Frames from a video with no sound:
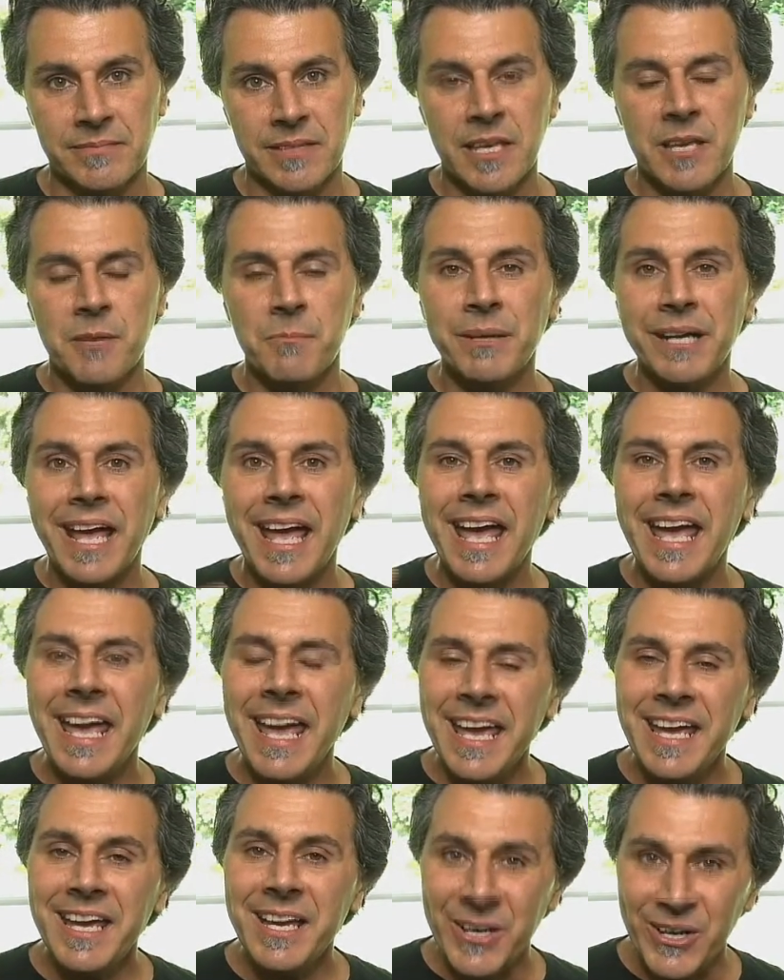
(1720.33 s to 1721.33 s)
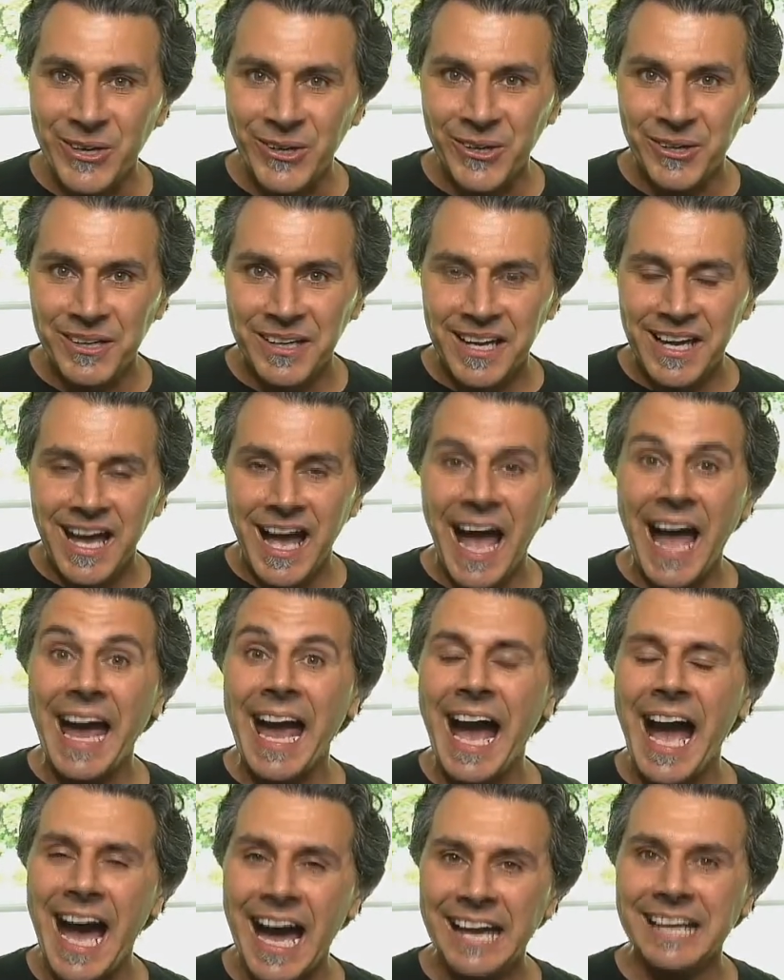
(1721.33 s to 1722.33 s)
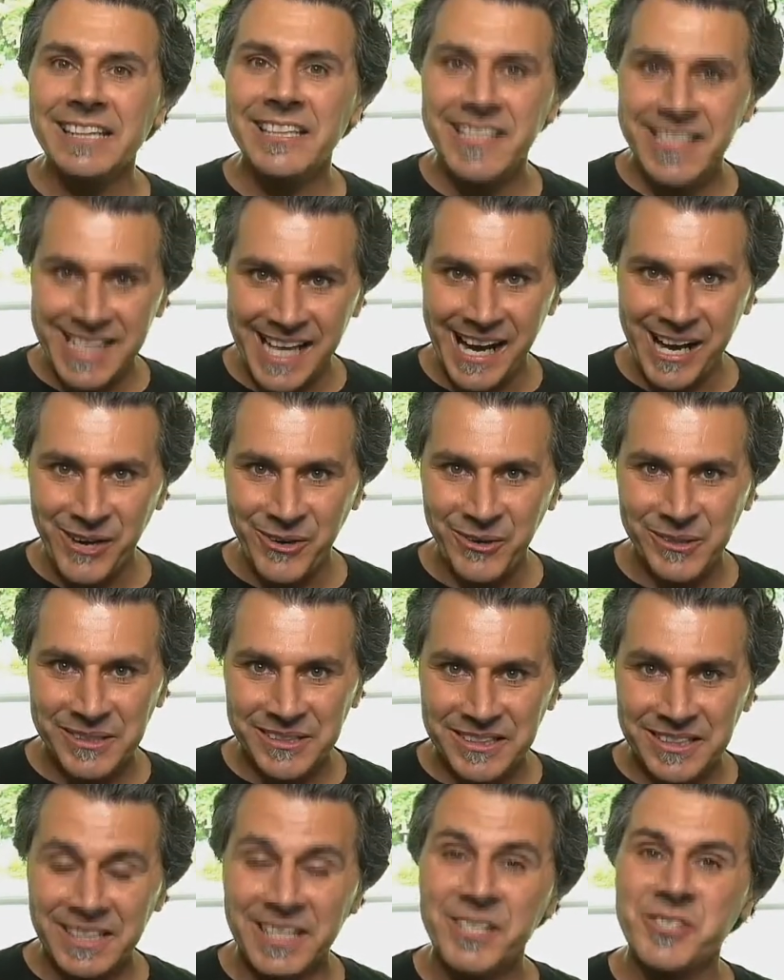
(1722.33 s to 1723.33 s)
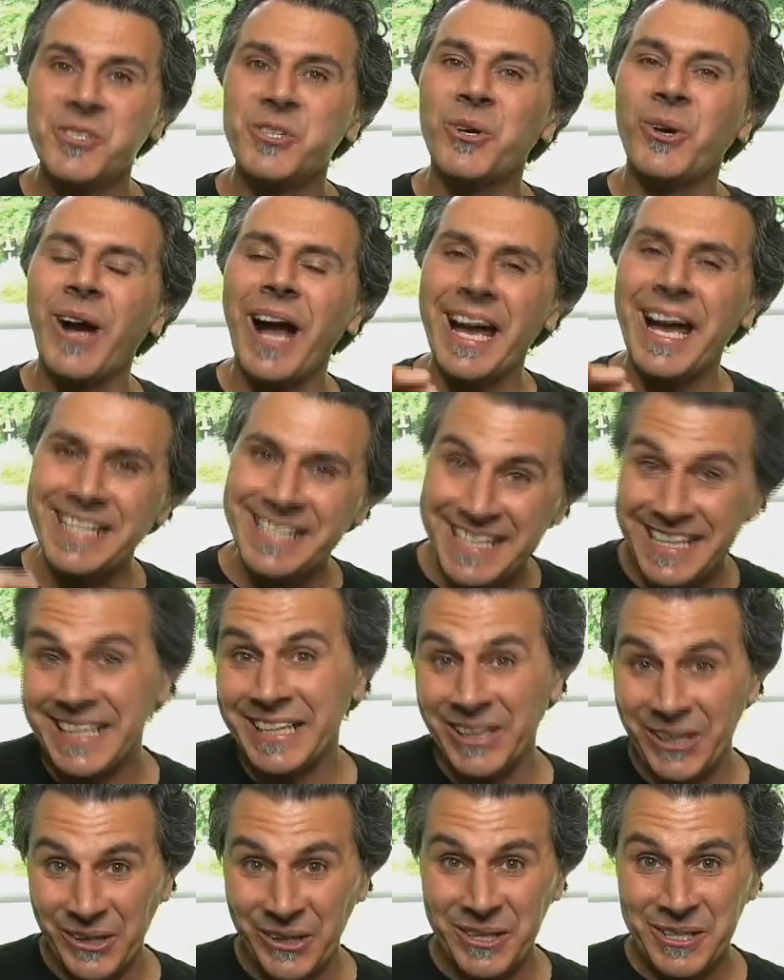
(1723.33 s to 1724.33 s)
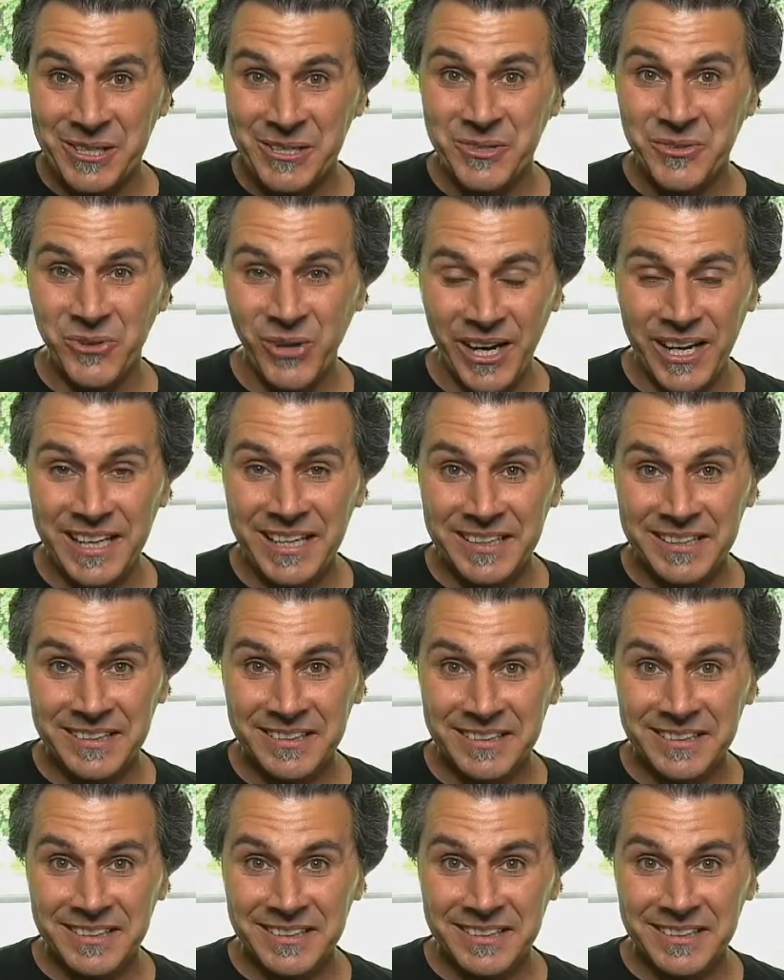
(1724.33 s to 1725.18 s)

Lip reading: But anger, I highly doubt, is your ideal, right?